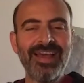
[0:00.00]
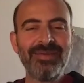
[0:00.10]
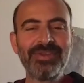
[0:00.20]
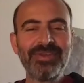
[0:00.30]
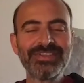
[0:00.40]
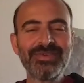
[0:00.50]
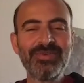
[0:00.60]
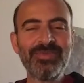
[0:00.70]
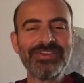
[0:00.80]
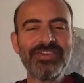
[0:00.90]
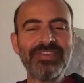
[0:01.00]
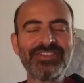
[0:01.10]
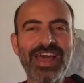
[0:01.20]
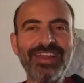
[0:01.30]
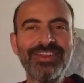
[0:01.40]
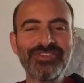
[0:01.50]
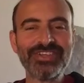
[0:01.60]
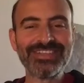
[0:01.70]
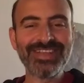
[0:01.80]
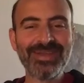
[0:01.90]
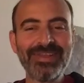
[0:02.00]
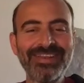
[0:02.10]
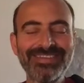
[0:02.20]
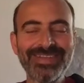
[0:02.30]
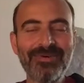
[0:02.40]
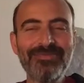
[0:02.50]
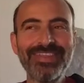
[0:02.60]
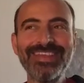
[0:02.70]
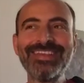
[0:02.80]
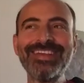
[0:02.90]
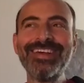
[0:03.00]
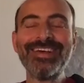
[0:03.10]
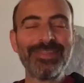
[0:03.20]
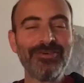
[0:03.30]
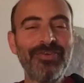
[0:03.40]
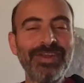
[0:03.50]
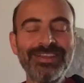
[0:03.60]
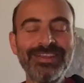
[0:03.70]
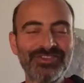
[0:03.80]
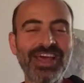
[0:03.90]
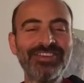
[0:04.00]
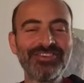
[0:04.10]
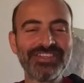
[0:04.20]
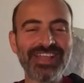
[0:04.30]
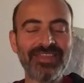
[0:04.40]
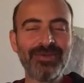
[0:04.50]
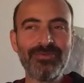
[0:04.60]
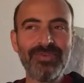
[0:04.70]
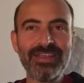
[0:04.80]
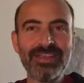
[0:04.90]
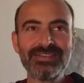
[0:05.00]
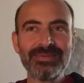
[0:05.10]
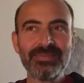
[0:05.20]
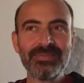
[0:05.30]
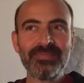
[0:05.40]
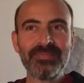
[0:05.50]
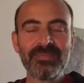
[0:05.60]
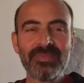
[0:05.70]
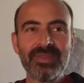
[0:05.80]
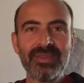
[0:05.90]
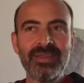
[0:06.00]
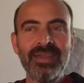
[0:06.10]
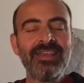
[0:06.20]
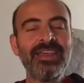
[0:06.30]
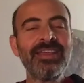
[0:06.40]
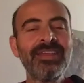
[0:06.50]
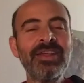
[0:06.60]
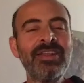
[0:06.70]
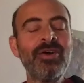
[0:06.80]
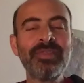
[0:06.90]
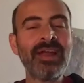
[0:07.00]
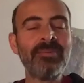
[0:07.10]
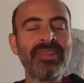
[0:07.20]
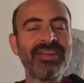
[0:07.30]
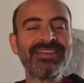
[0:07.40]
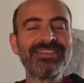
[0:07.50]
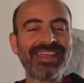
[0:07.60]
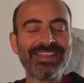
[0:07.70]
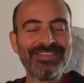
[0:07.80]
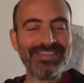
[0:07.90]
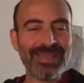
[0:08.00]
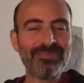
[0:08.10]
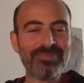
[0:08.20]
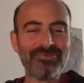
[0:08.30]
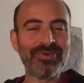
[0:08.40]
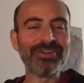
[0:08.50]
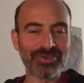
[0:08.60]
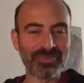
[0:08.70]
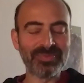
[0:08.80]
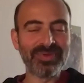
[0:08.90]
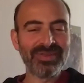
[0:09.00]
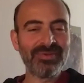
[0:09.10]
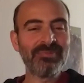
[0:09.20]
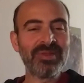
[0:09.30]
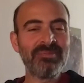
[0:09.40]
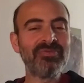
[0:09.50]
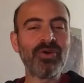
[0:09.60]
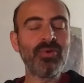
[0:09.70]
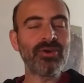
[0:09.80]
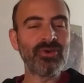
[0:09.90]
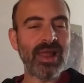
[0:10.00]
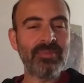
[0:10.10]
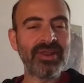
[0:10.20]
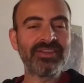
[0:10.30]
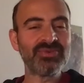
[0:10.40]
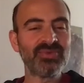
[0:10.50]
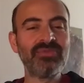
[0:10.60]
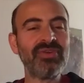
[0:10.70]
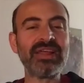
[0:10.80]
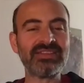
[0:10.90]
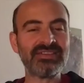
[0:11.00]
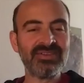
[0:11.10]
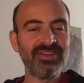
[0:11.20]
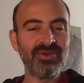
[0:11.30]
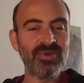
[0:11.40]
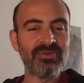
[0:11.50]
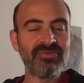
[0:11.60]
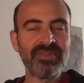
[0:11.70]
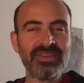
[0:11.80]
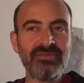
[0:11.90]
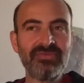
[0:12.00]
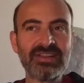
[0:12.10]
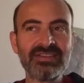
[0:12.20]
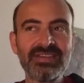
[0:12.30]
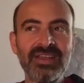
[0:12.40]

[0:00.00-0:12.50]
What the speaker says: Because you mentioned the challenges. I mean, some of the funniest challenges I think we faced. There's like a deep friendship. Before we were collaborators, we were friends. We're dear friends.